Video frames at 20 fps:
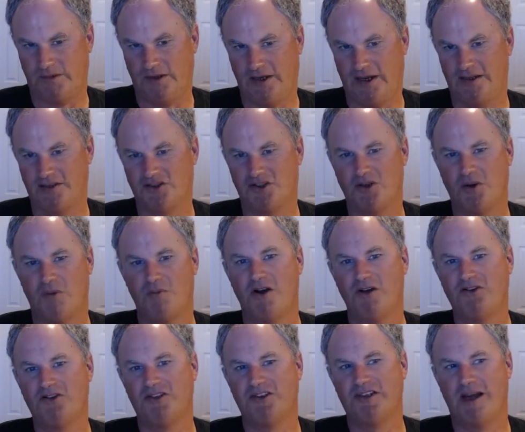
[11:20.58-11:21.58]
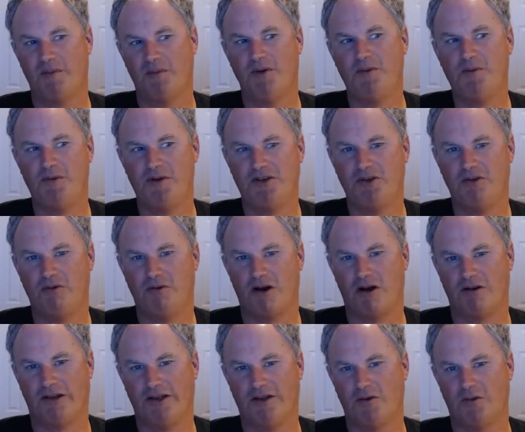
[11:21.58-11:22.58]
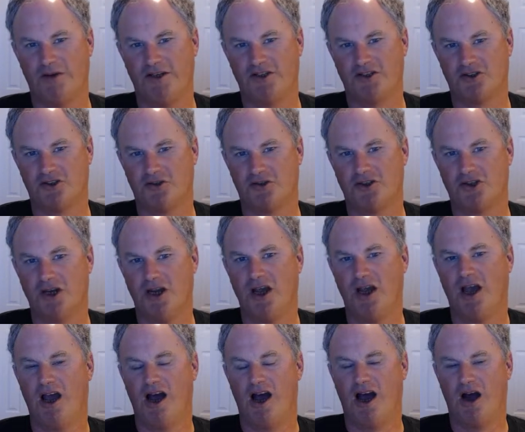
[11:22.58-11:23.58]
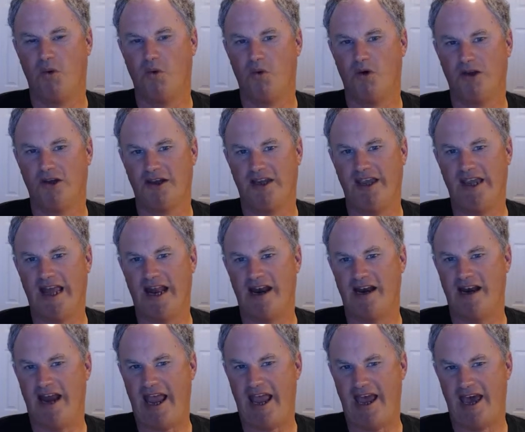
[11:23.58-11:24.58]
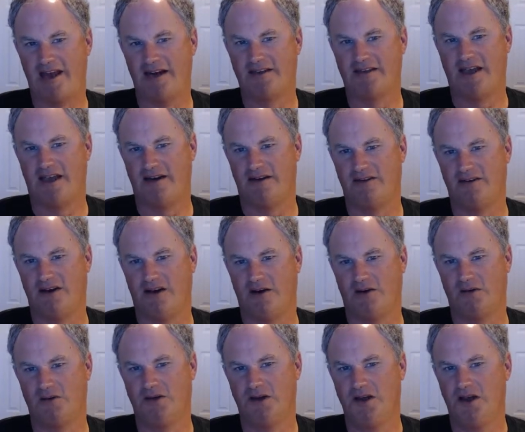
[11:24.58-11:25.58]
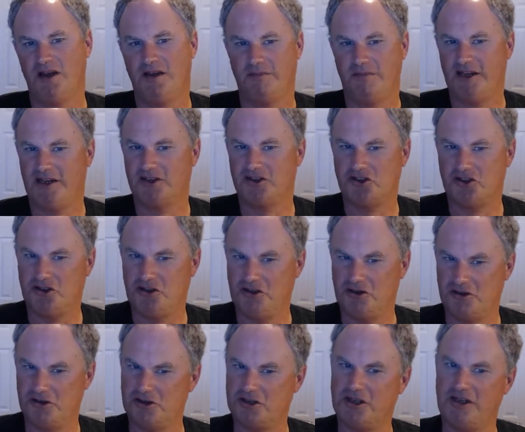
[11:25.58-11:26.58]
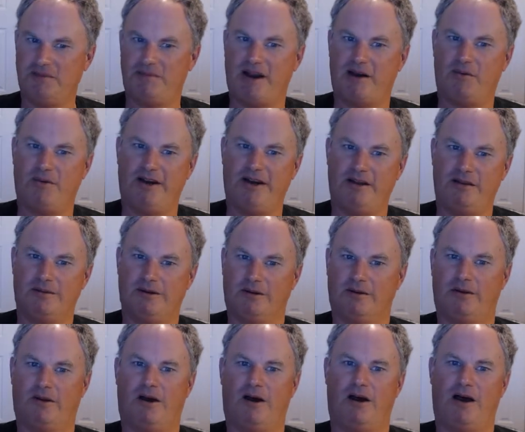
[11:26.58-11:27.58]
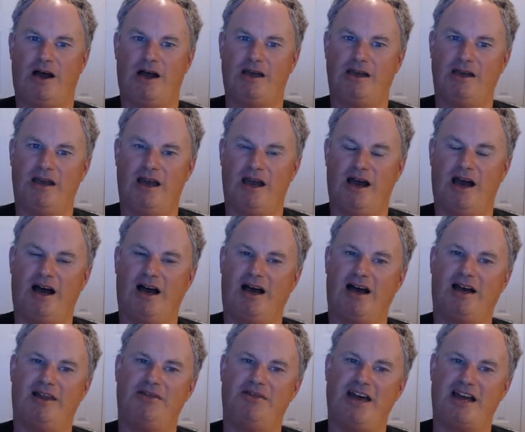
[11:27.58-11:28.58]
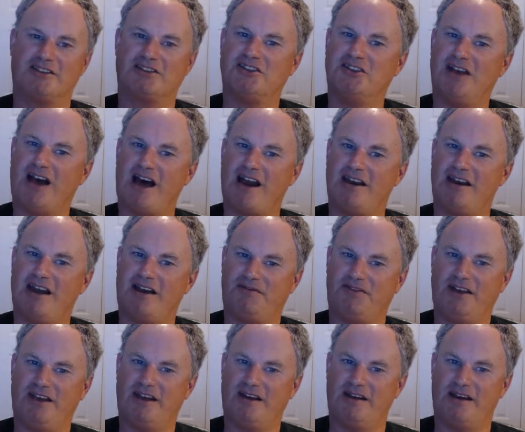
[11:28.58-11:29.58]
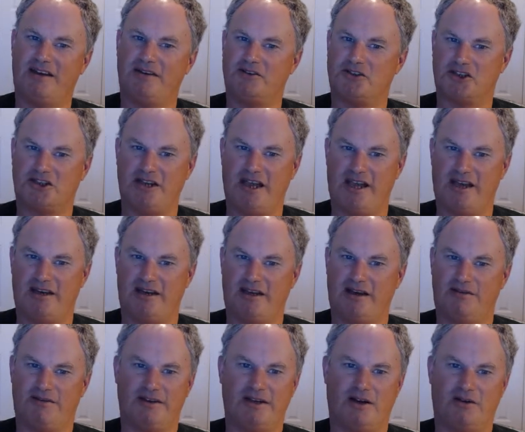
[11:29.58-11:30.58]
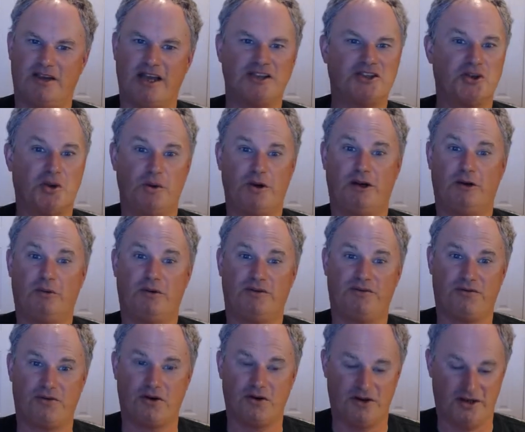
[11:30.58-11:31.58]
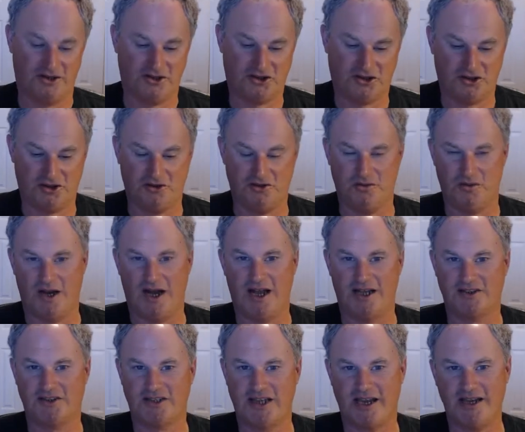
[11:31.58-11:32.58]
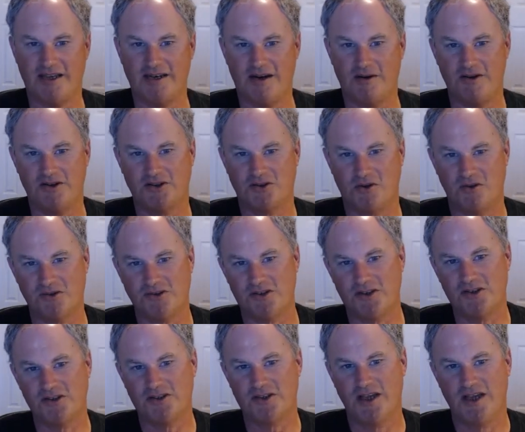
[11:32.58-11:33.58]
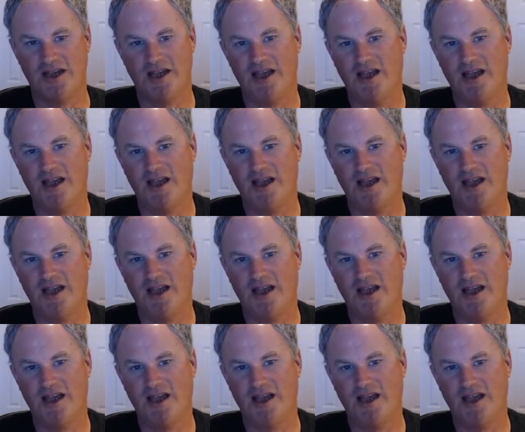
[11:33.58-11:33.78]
Okay, so most of the time when we do our legal research, we're looking at an annotated code, because usually by reading the law, that's not enough to get an understanding of it. Okay, so it'll refer us to secondary sources,